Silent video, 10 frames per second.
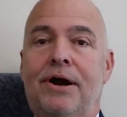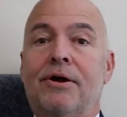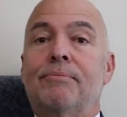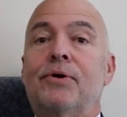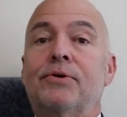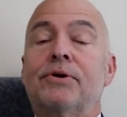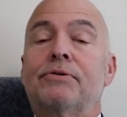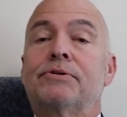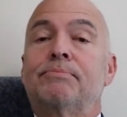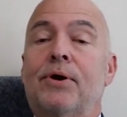our Motor
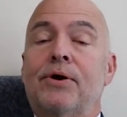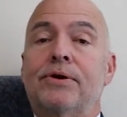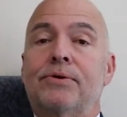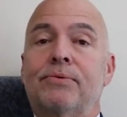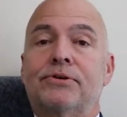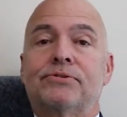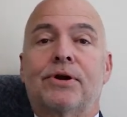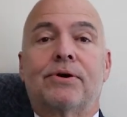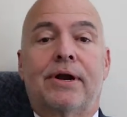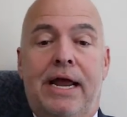Coach Marketer, which is
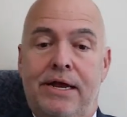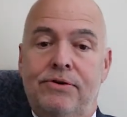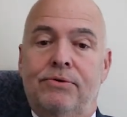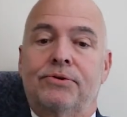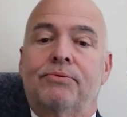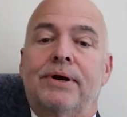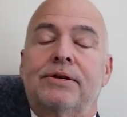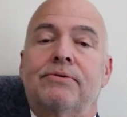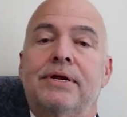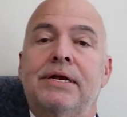our annual
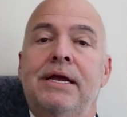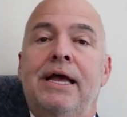directory,